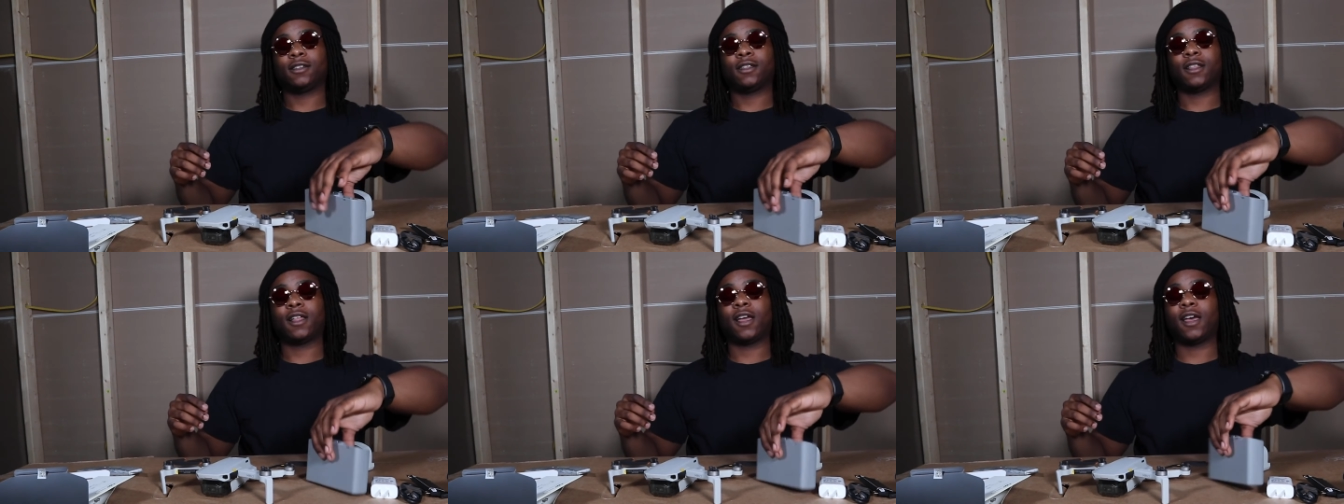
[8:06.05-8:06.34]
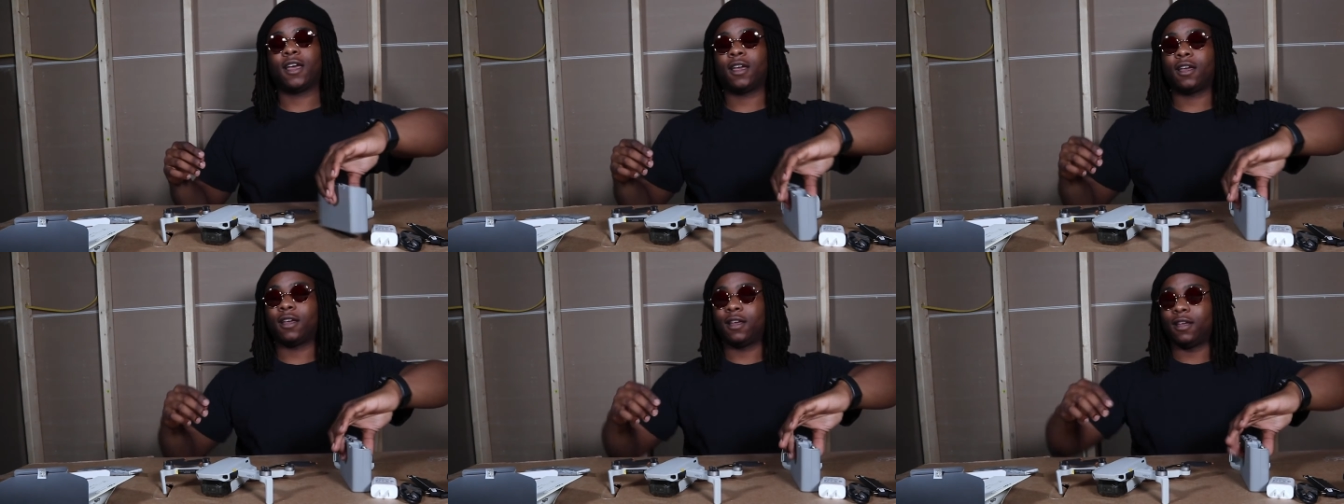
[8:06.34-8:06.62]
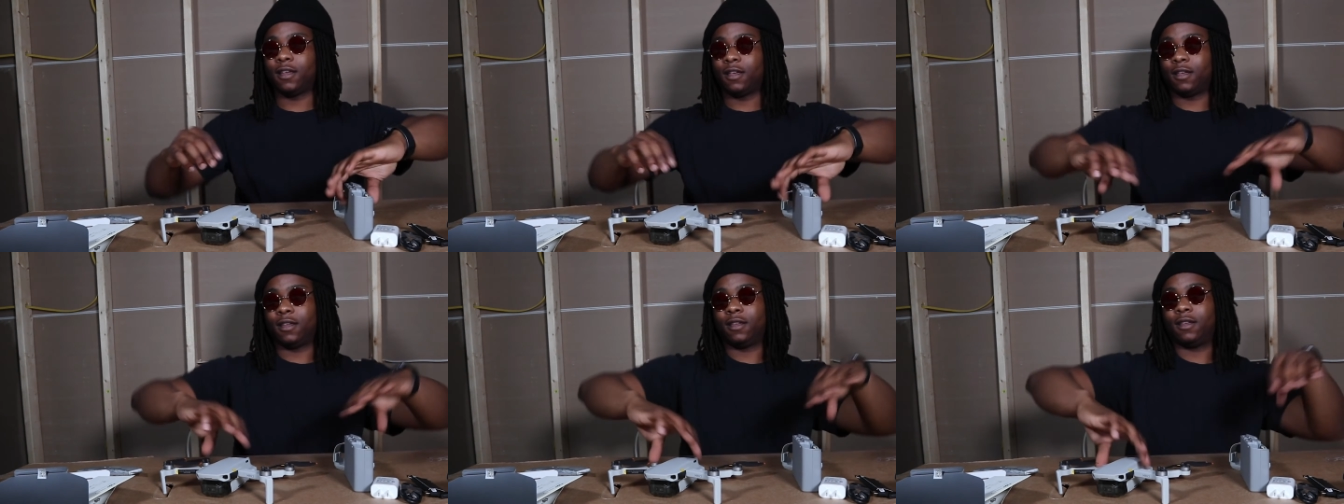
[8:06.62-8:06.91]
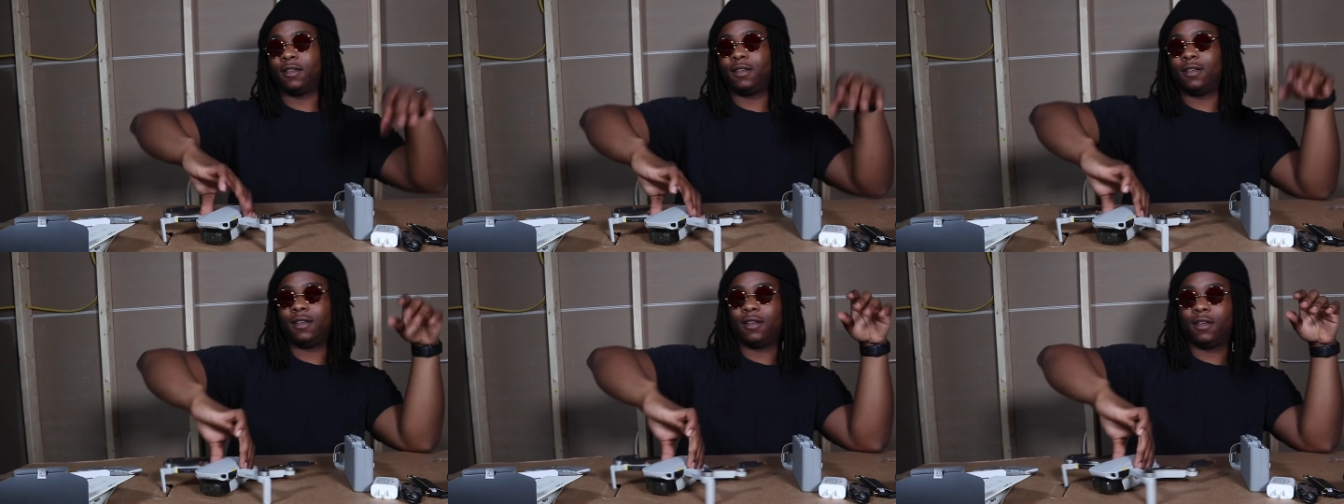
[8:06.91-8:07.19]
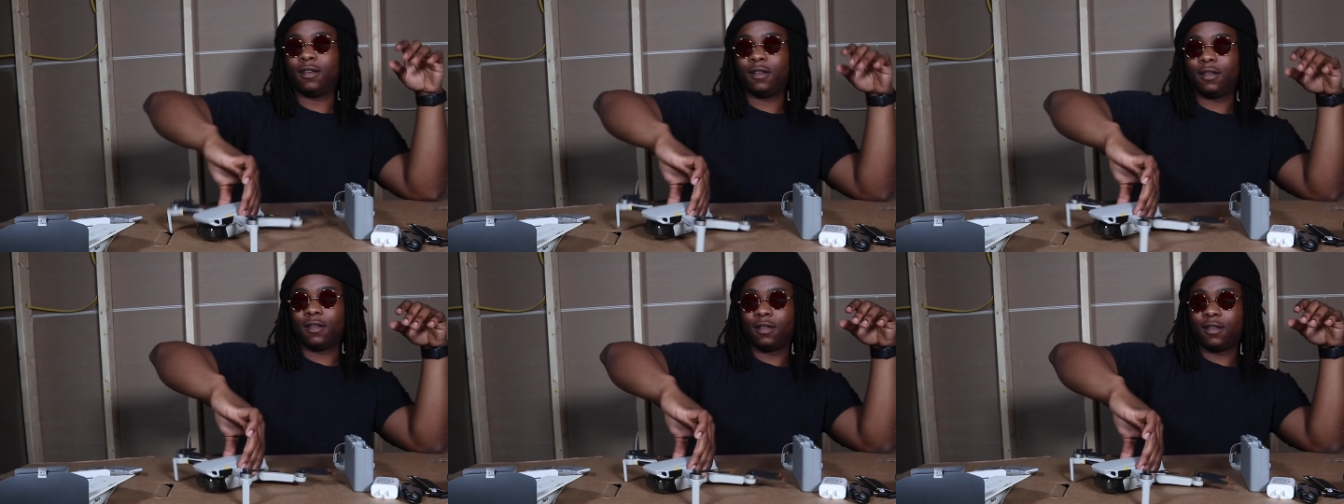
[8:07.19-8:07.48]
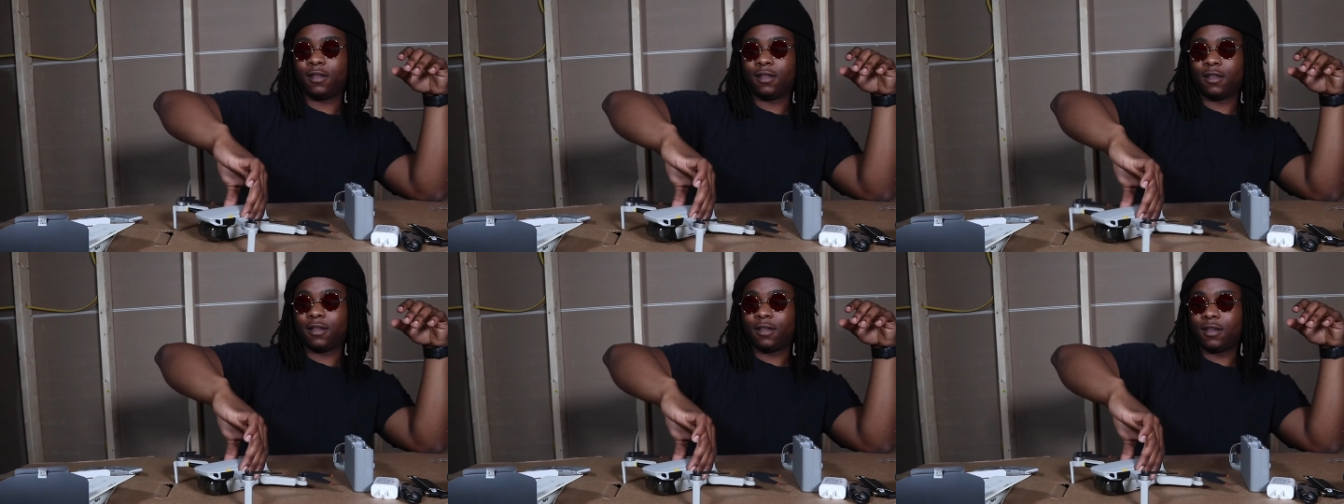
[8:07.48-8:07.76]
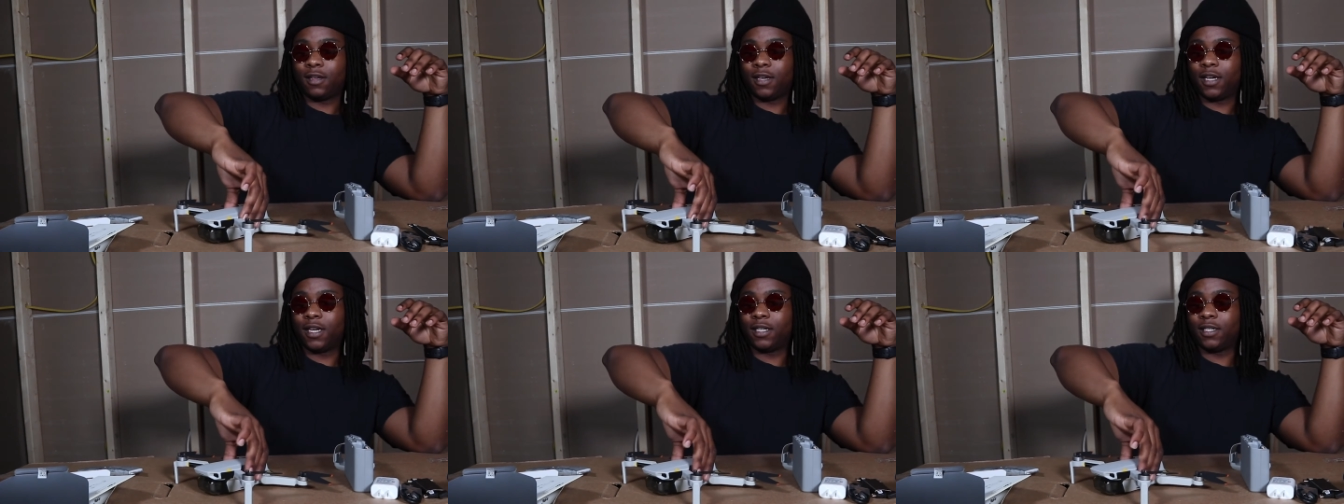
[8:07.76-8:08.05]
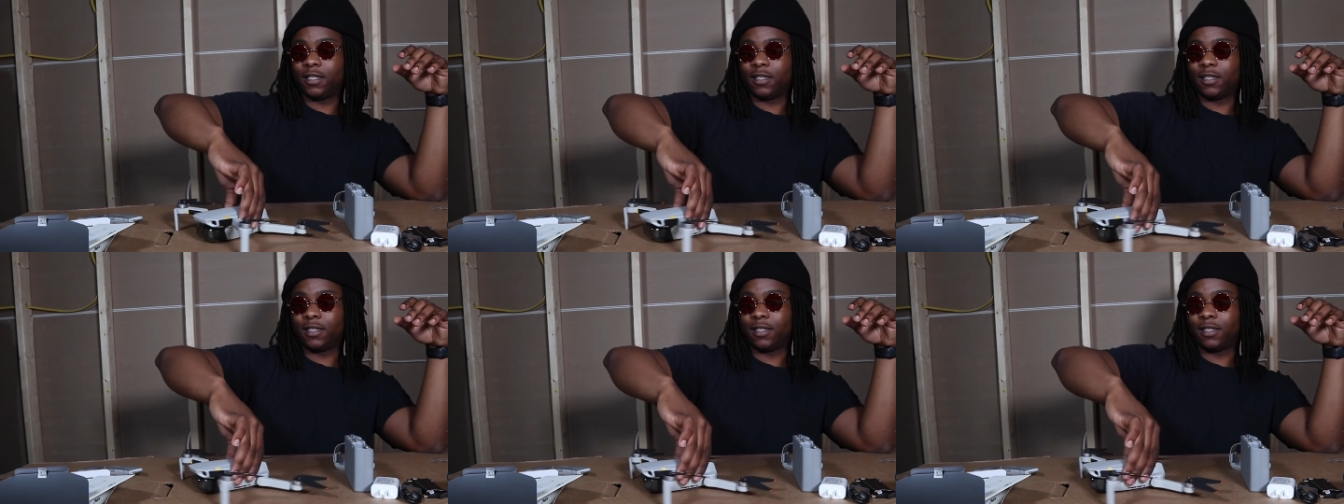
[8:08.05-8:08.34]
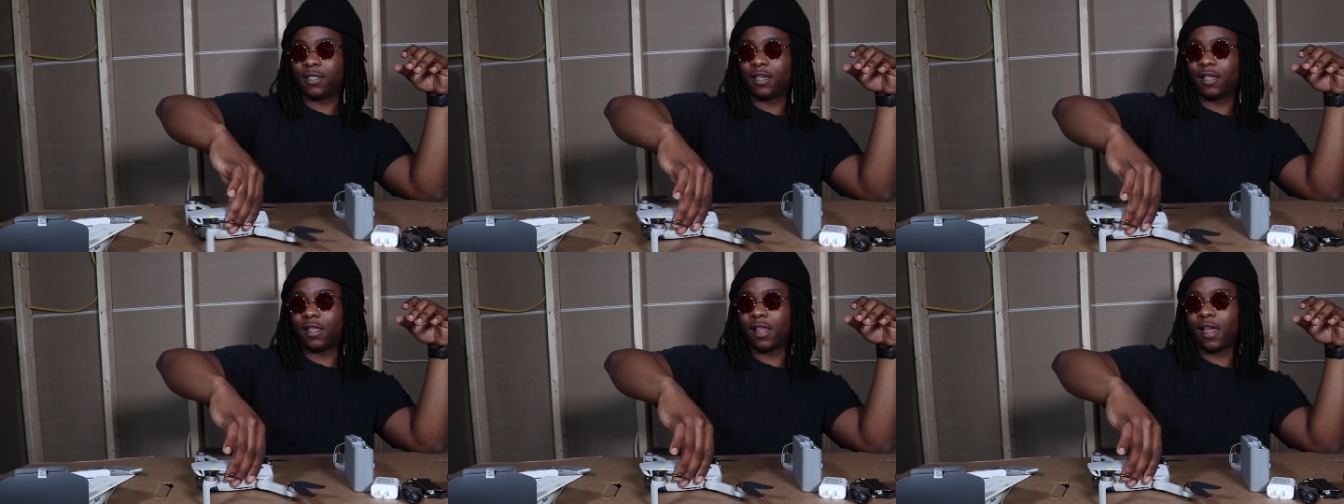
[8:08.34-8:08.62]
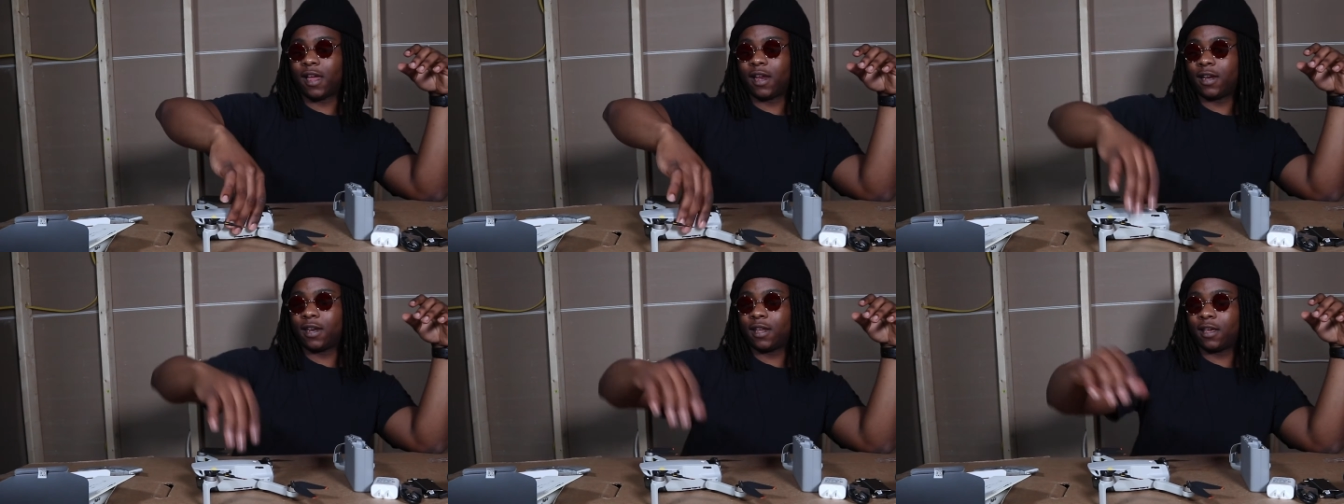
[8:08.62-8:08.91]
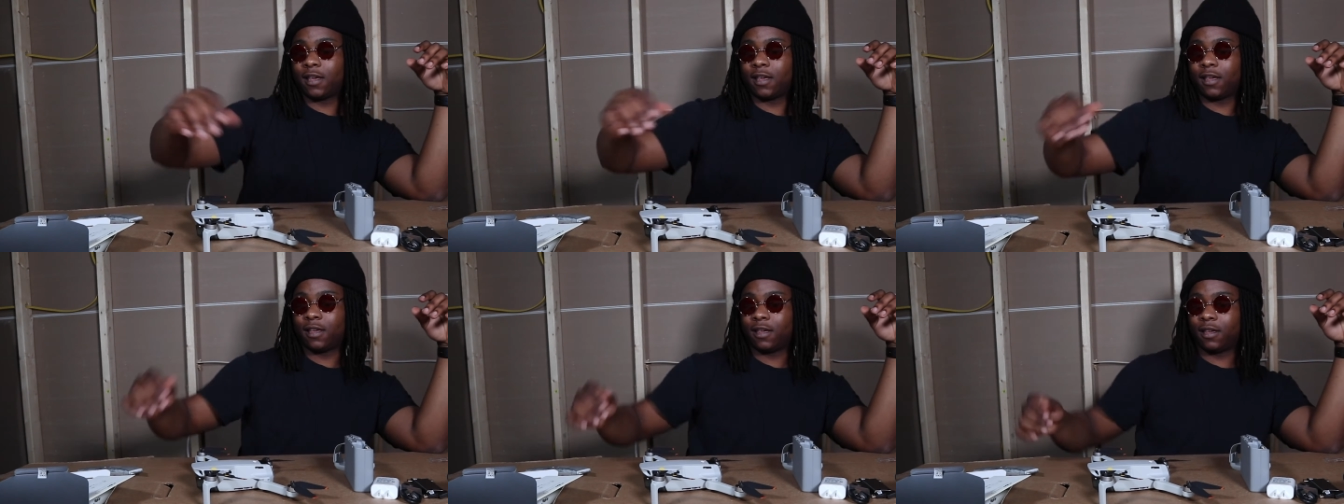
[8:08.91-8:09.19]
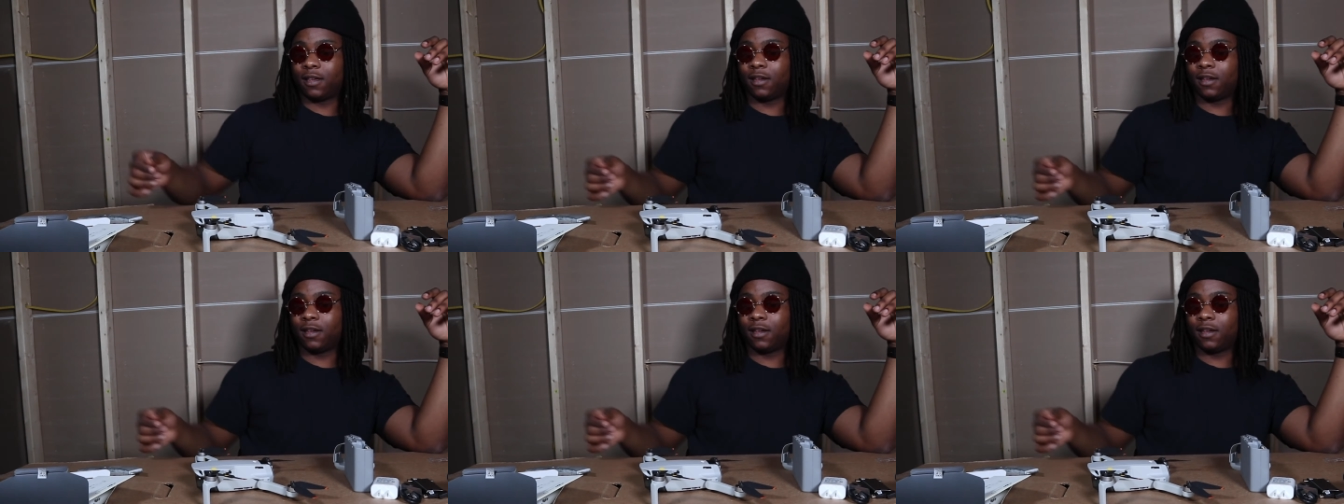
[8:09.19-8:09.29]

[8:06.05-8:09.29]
Like, it just sit like that.